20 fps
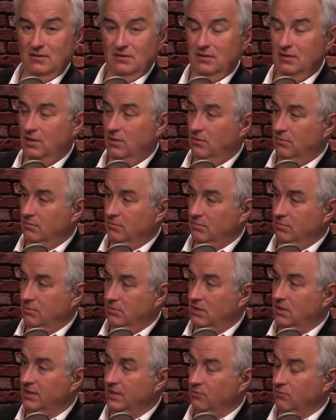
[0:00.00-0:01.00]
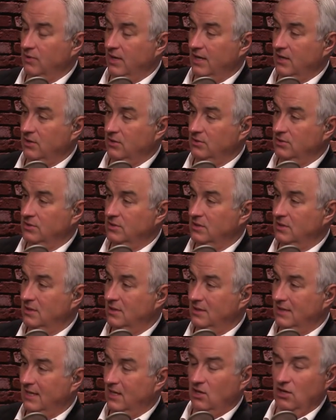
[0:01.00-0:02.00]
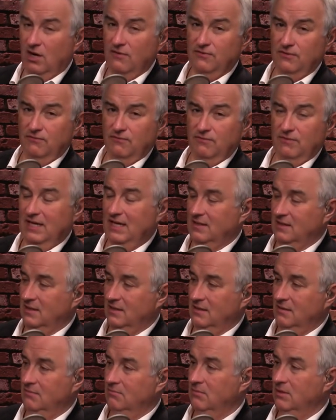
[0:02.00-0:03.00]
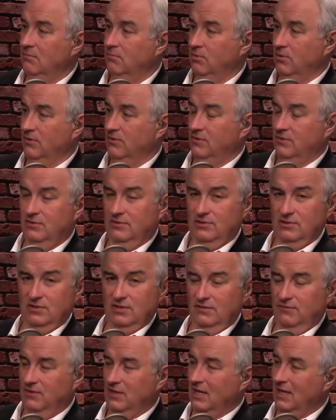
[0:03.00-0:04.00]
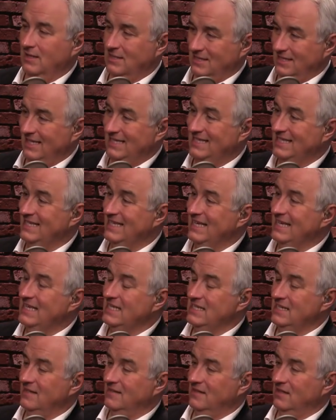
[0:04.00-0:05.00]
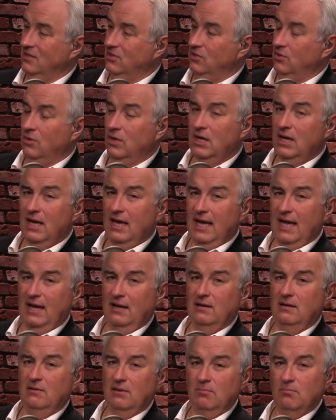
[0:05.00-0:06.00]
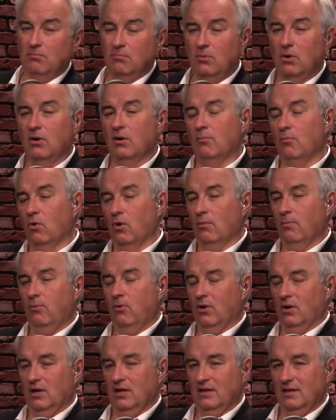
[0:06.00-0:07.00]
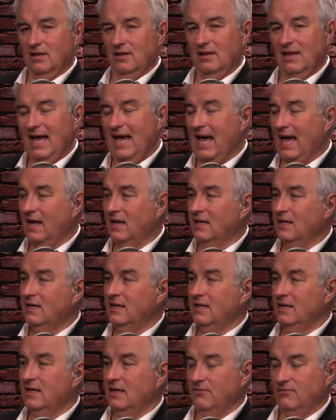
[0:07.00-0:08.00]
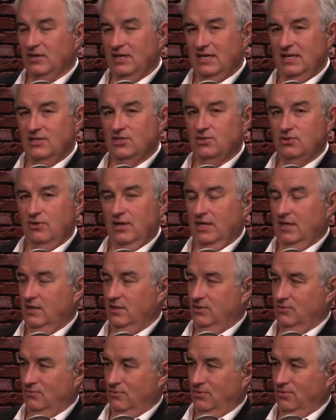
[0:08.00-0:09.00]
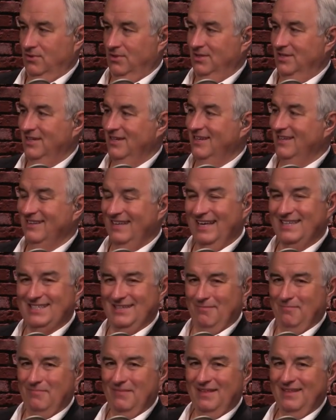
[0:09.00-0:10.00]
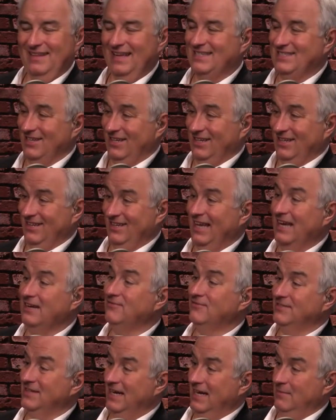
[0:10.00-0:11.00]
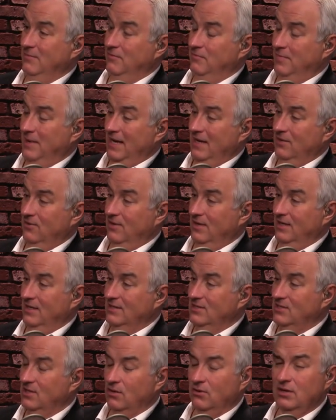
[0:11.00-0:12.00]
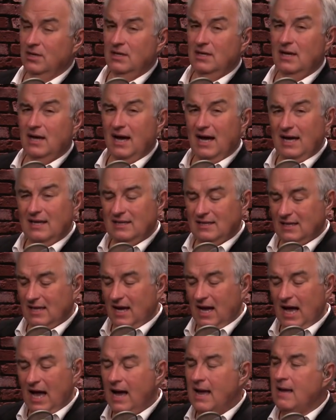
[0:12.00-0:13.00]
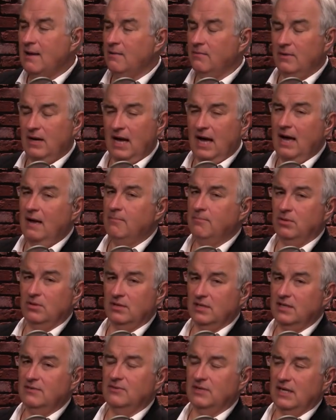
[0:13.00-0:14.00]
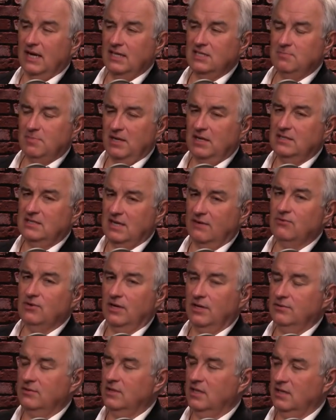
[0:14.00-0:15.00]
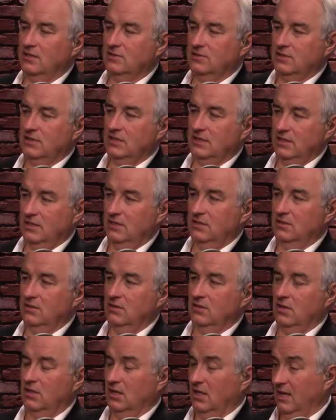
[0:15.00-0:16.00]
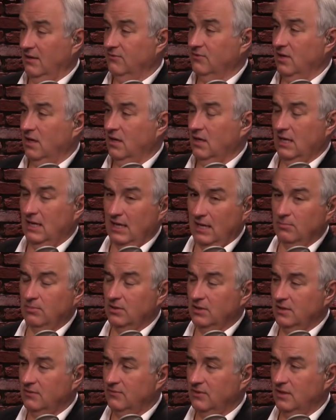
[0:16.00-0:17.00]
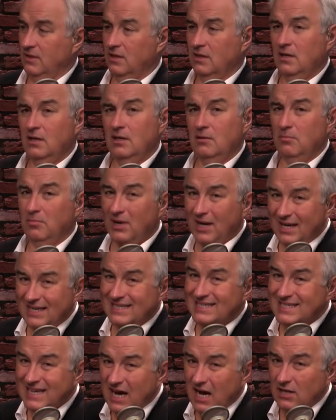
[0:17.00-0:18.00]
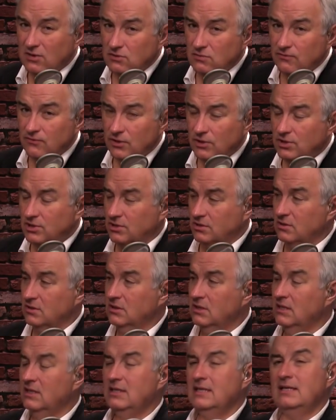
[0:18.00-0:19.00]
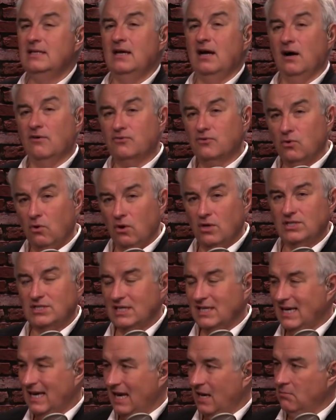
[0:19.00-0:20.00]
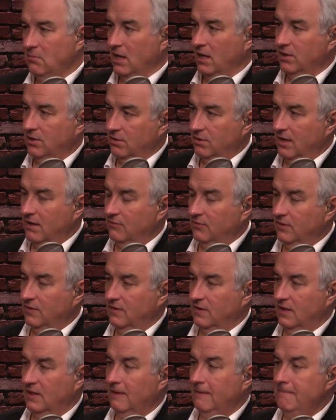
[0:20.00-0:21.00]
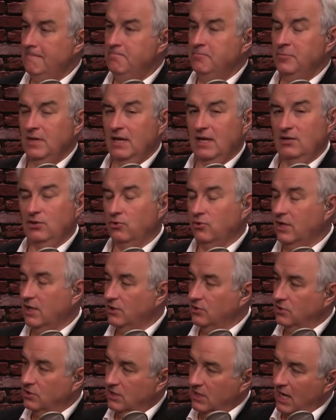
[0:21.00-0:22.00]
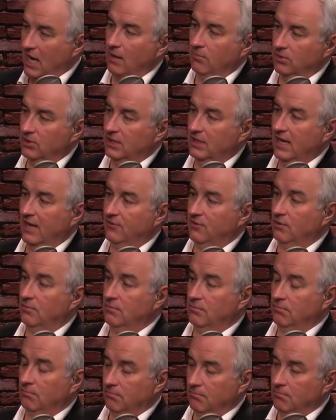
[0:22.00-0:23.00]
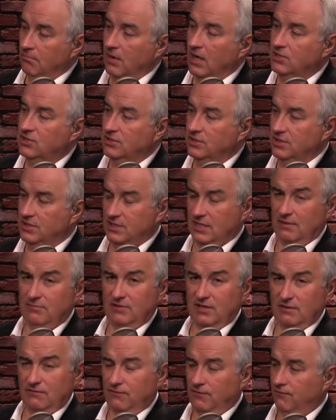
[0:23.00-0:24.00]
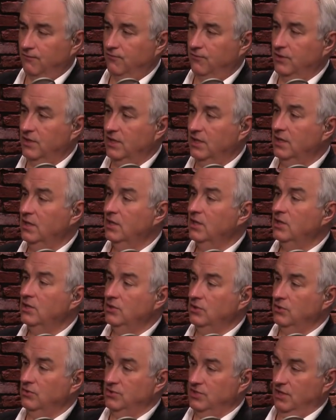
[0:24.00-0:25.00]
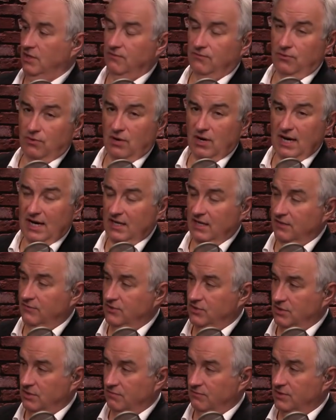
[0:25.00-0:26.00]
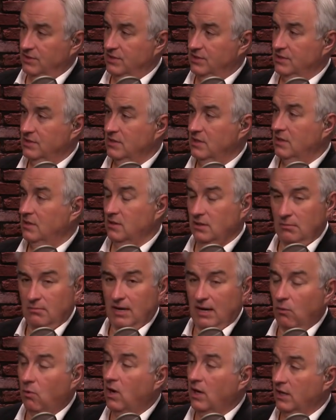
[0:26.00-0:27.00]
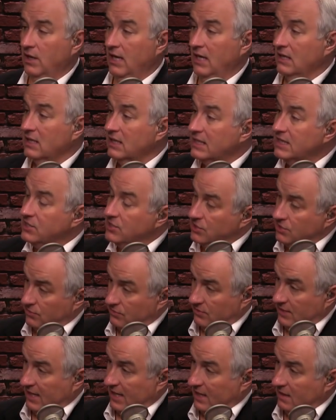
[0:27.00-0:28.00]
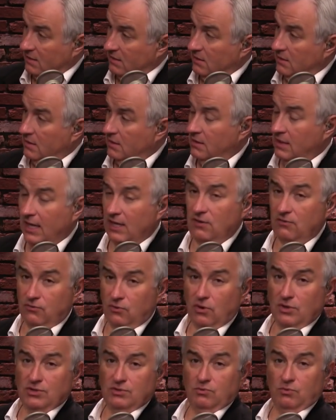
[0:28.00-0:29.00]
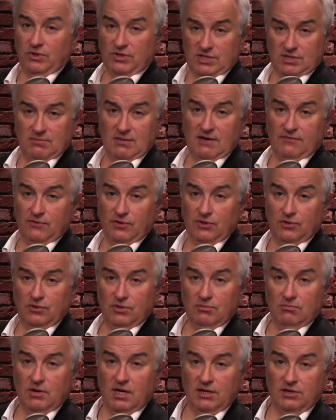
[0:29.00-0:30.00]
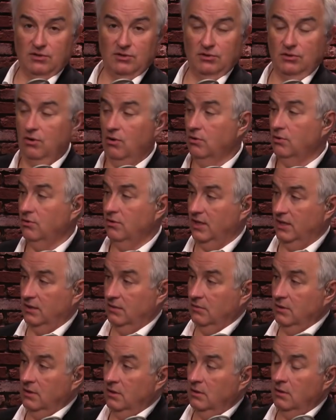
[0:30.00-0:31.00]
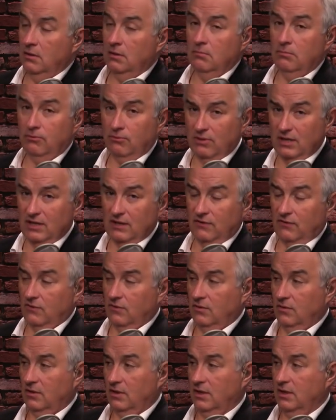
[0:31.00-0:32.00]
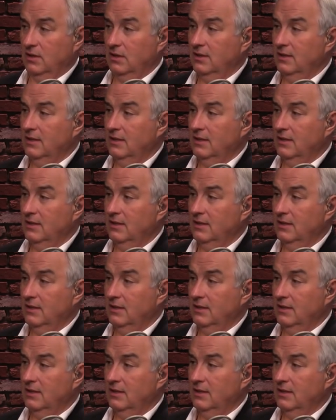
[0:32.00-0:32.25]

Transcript: you know, clean records they can often get the birth certificate. It's it's an easy thing to do, and more more importantly than that, if a kid's credit is ruined, that's a that's a lifetime of bad credit. So I think I I believe in. It. I spend several hundred dollars a year on LifeLock, and I believe in it. But it's controversial. Of course, it can't monitor everything. You can cobble together much of the same thing for free using a variety of services. You might want to at least do that. And of course, with some effort, you can monitor your own credit pretty thoroughly.